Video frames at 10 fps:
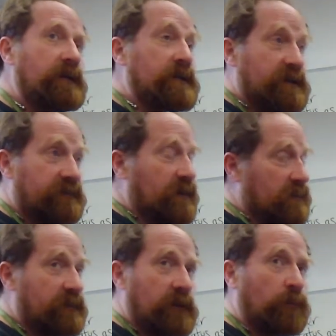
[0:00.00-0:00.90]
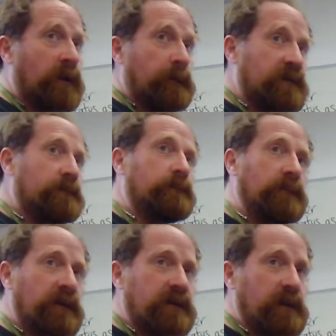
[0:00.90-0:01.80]
It's effectively wiped
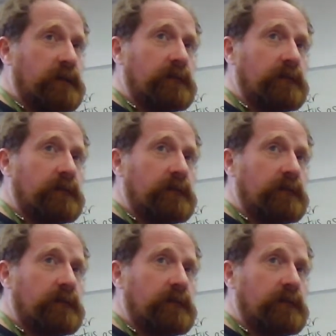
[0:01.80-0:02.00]
by the death.